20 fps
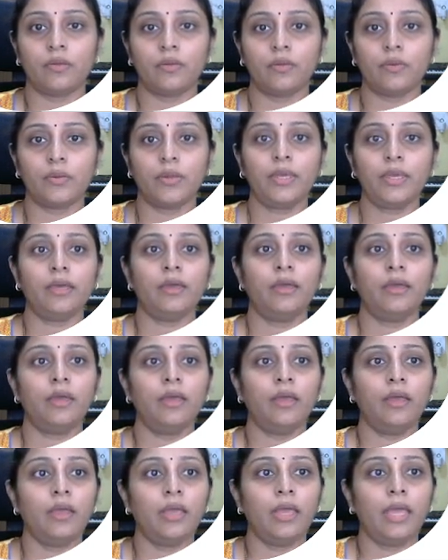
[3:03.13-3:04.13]
Okay.
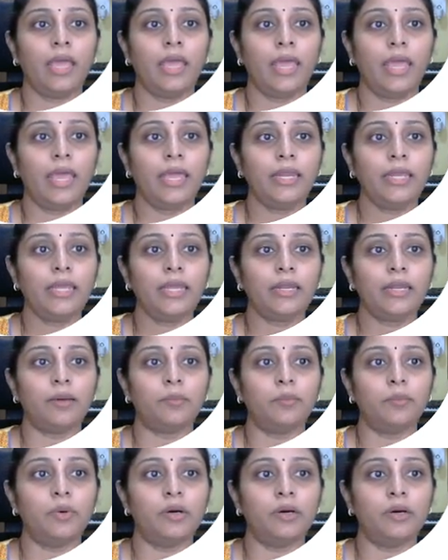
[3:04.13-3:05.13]
Any
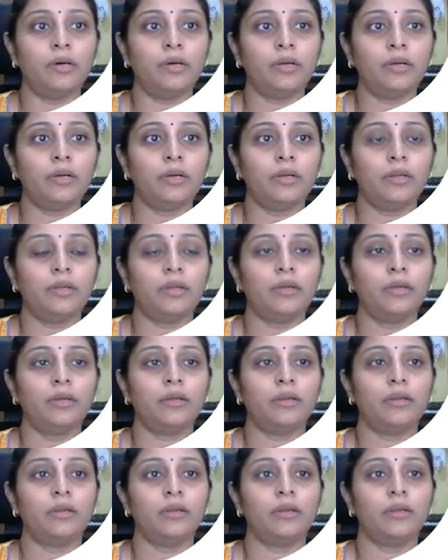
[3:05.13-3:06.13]
number
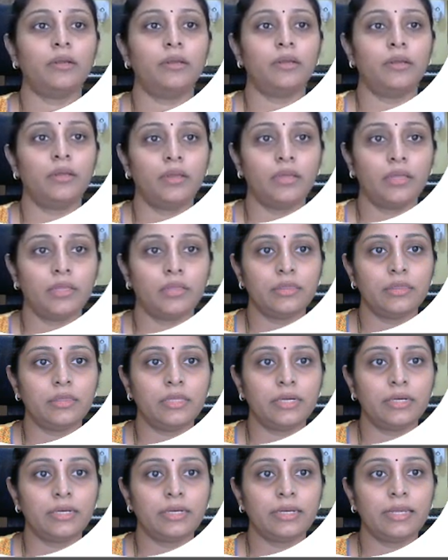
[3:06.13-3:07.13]

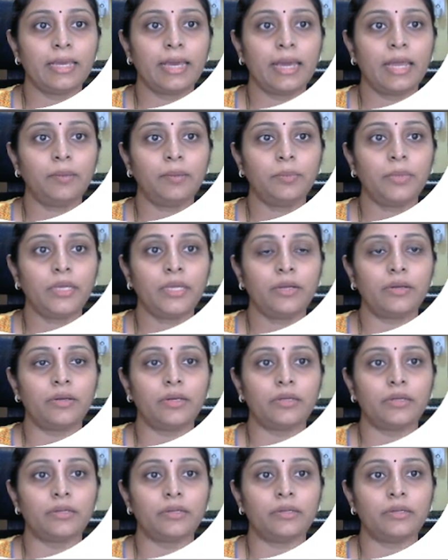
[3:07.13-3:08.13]
that can be
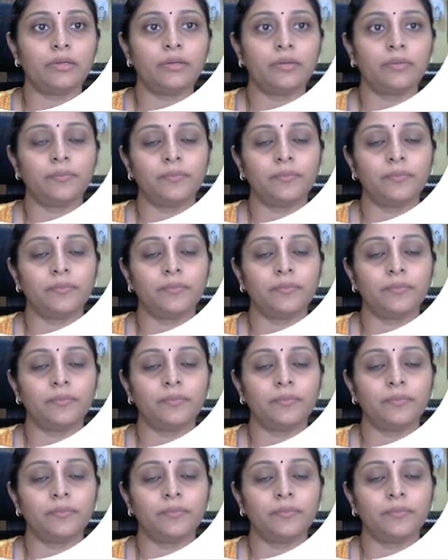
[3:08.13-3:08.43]
written